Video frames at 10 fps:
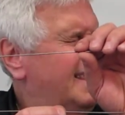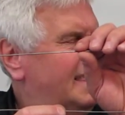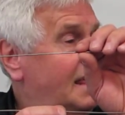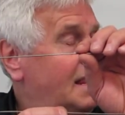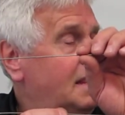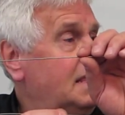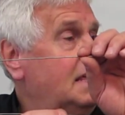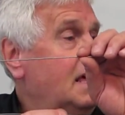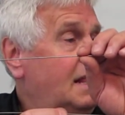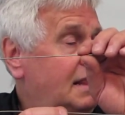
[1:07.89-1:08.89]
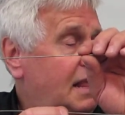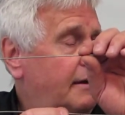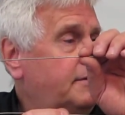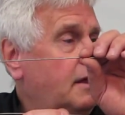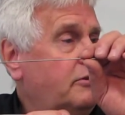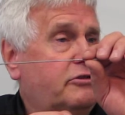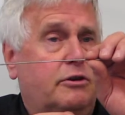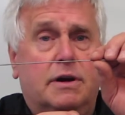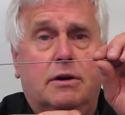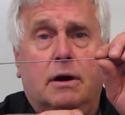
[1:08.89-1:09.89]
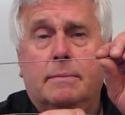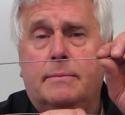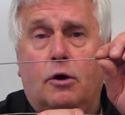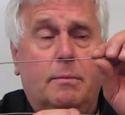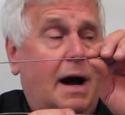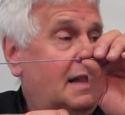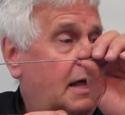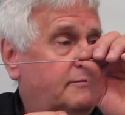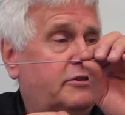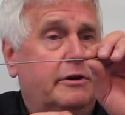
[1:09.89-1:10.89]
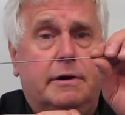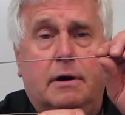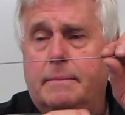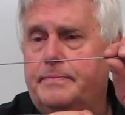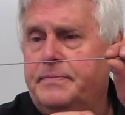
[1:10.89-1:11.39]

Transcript: than the left steering arm, or my left steering arm.